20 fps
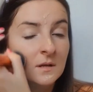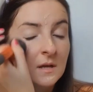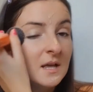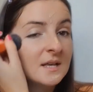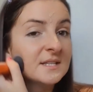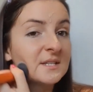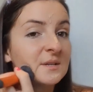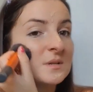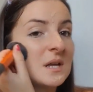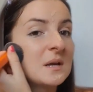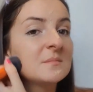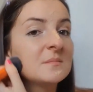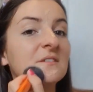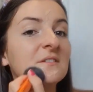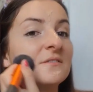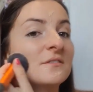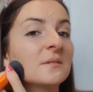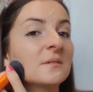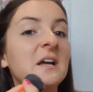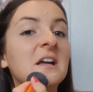Sometimes
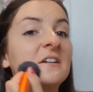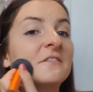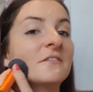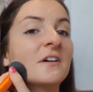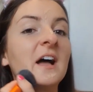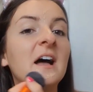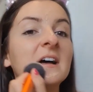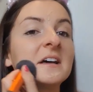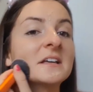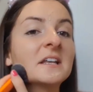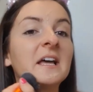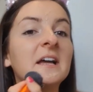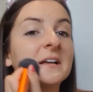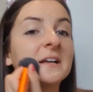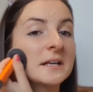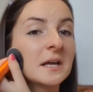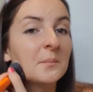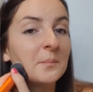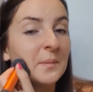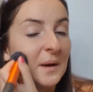if I had like
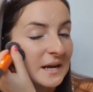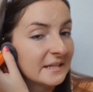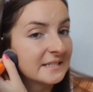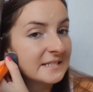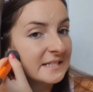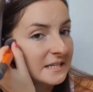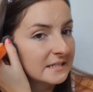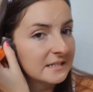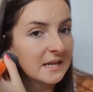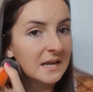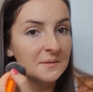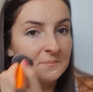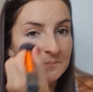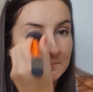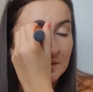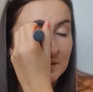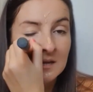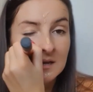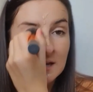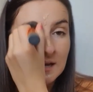a bad skin day,
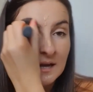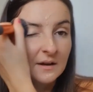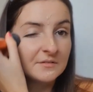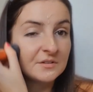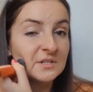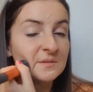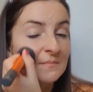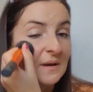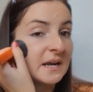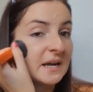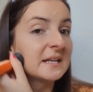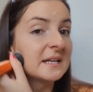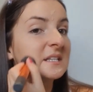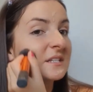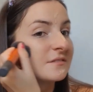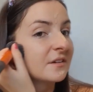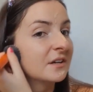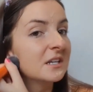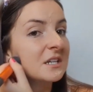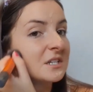I would just mix this
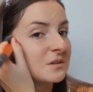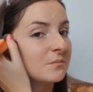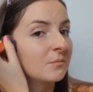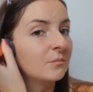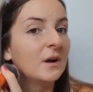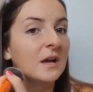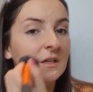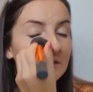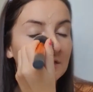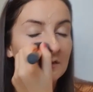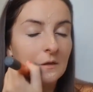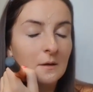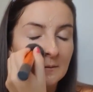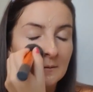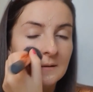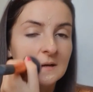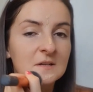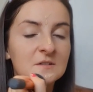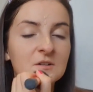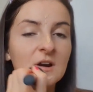foundation with a
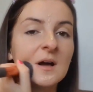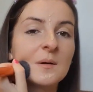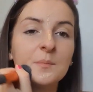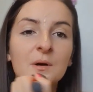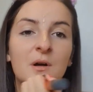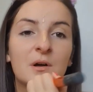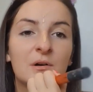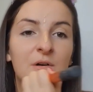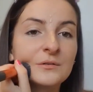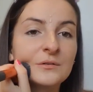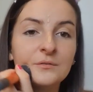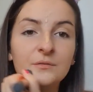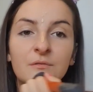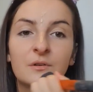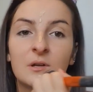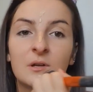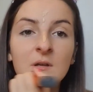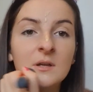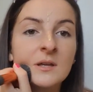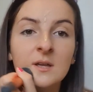wee drop of
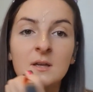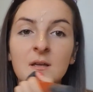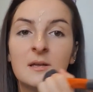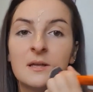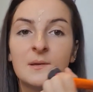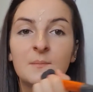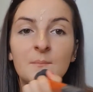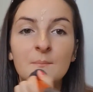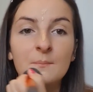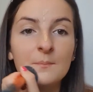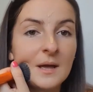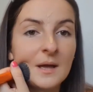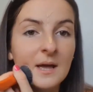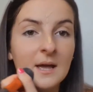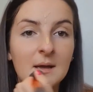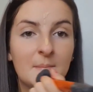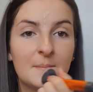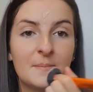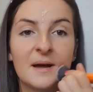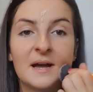
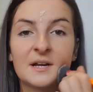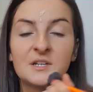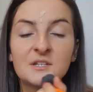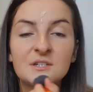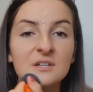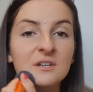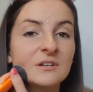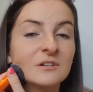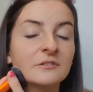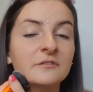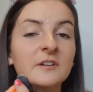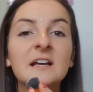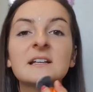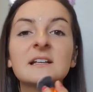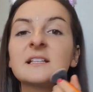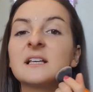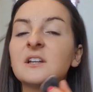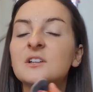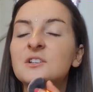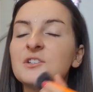MAC Studio Fix,
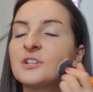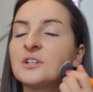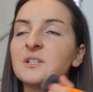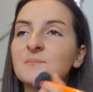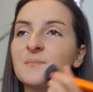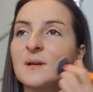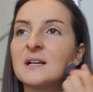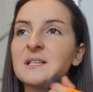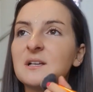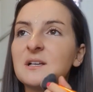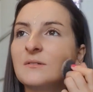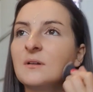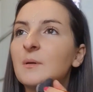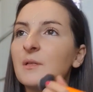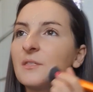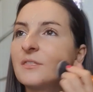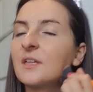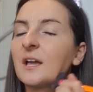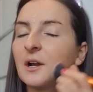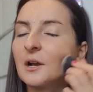and it just makes it a wee bit
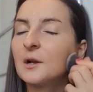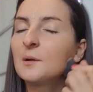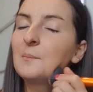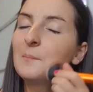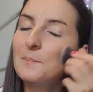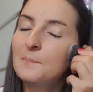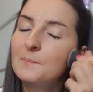thicker.